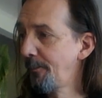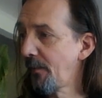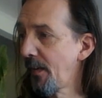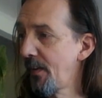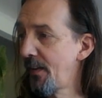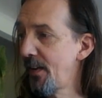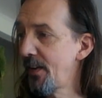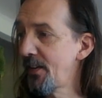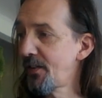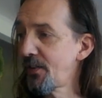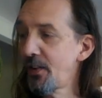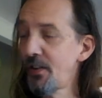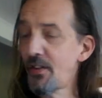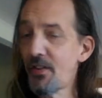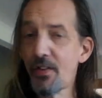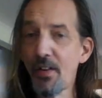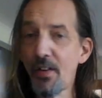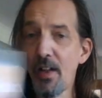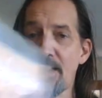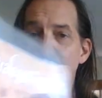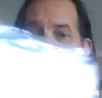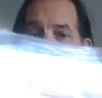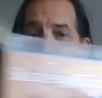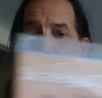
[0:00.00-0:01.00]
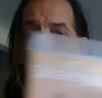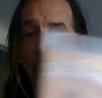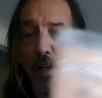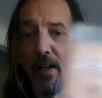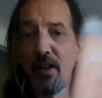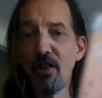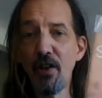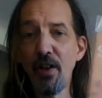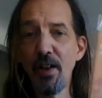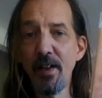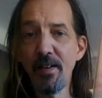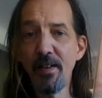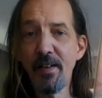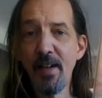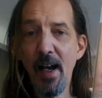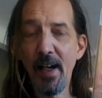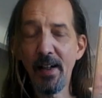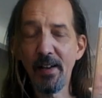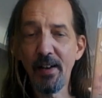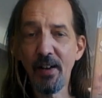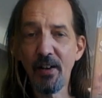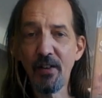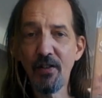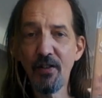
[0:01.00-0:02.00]
This is Strategy and
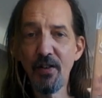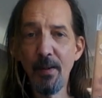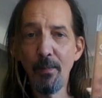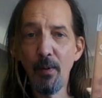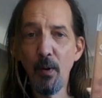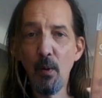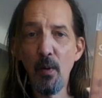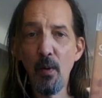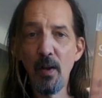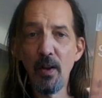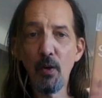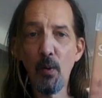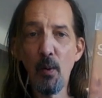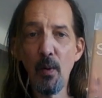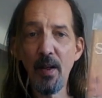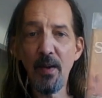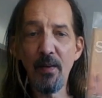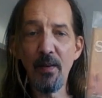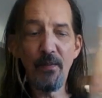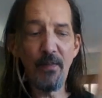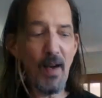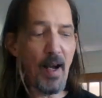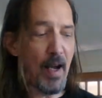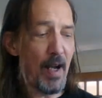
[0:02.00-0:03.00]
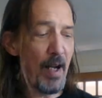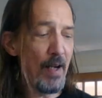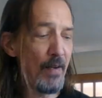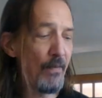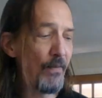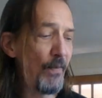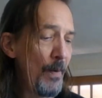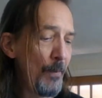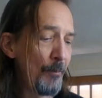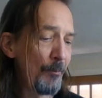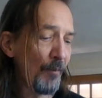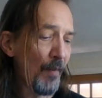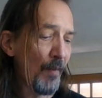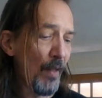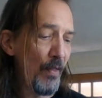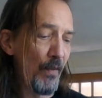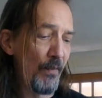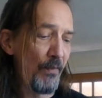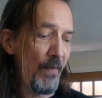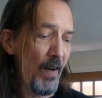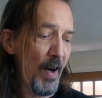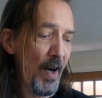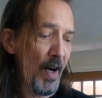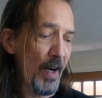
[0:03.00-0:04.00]
Tactics number 125, The
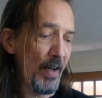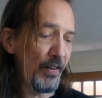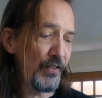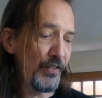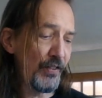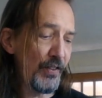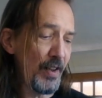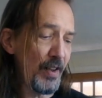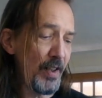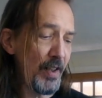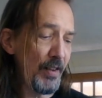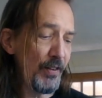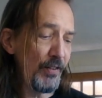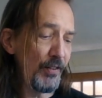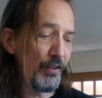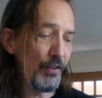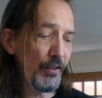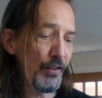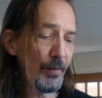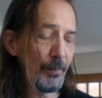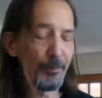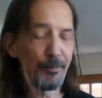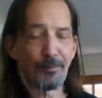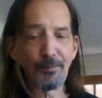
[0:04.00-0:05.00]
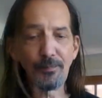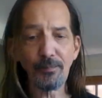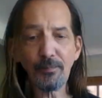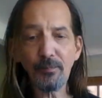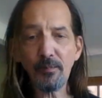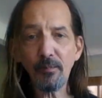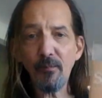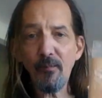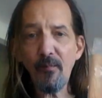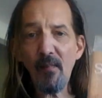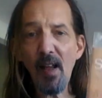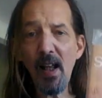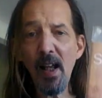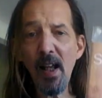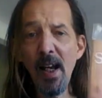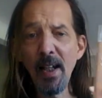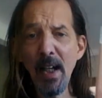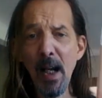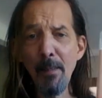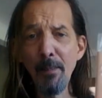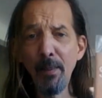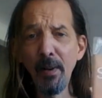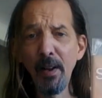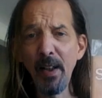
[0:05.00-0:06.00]
Far Seas. And
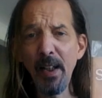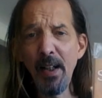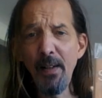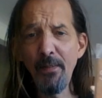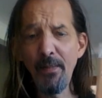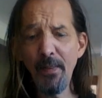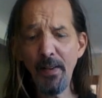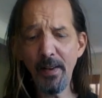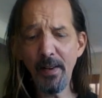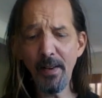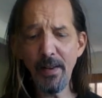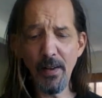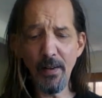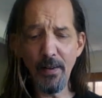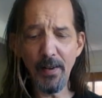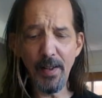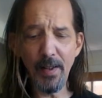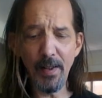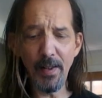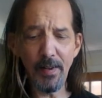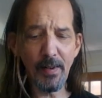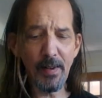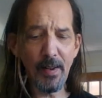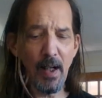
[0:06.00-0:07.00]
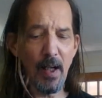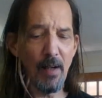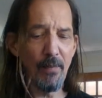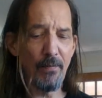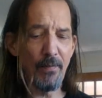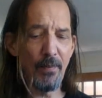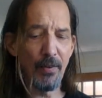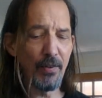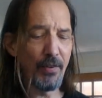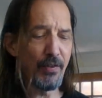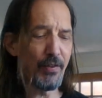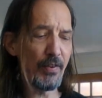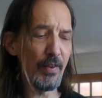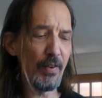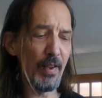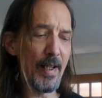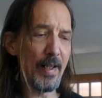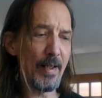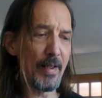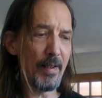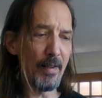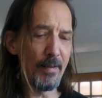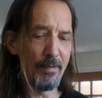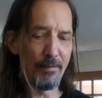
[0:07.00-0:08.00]
I believe, it covers
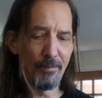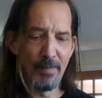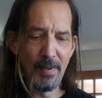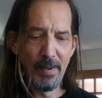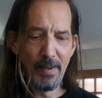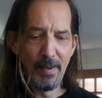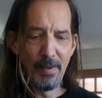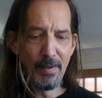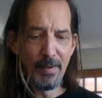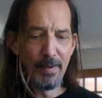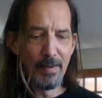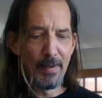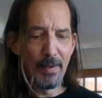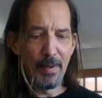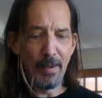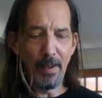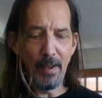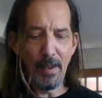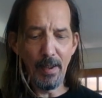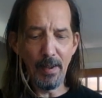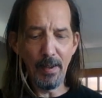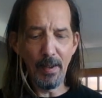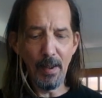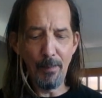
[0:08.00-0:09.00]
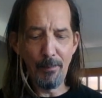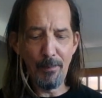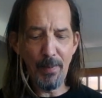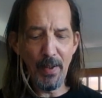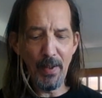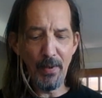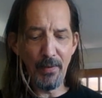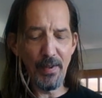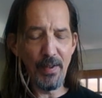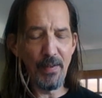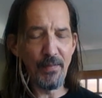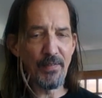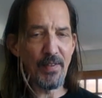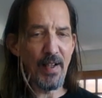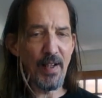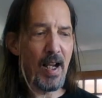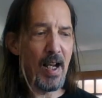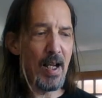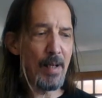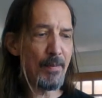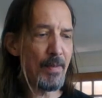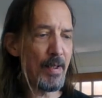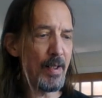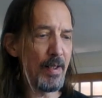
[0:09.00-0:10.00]
like a period of
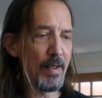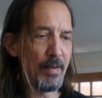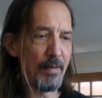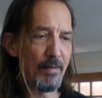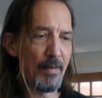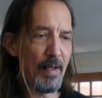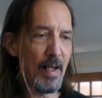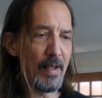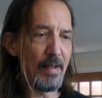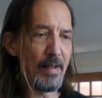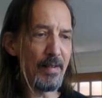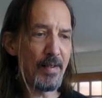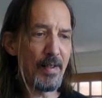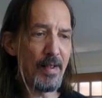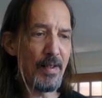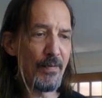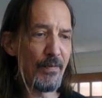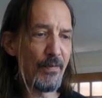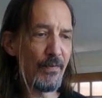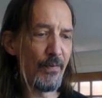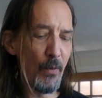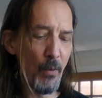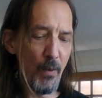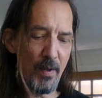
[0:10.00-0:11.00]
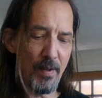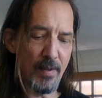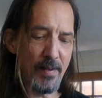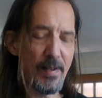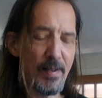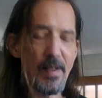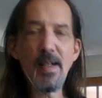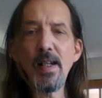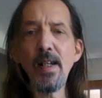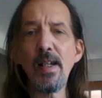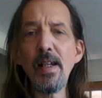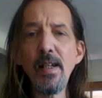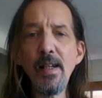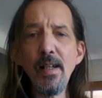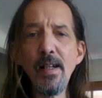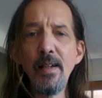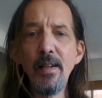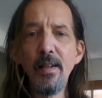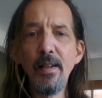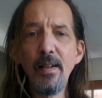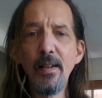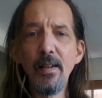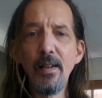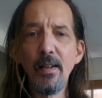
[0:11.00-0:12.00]
time in 1914
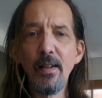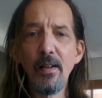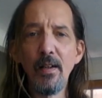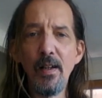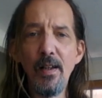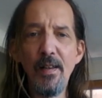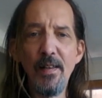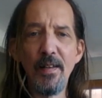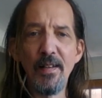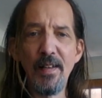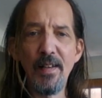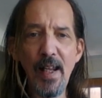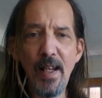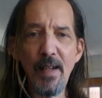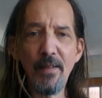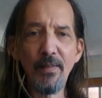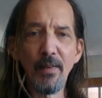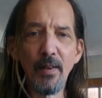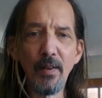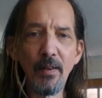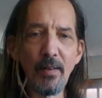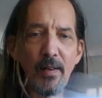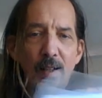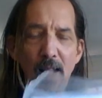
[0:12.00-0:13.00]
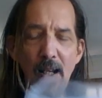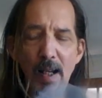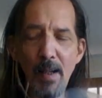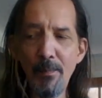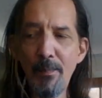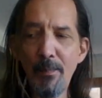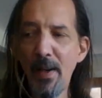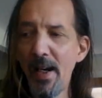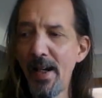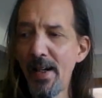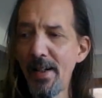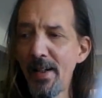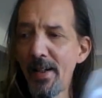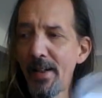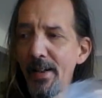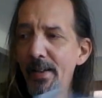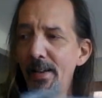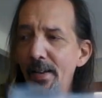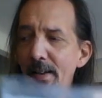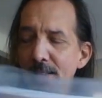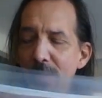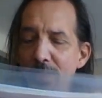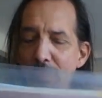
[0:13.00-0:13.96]
in the naval campaigning.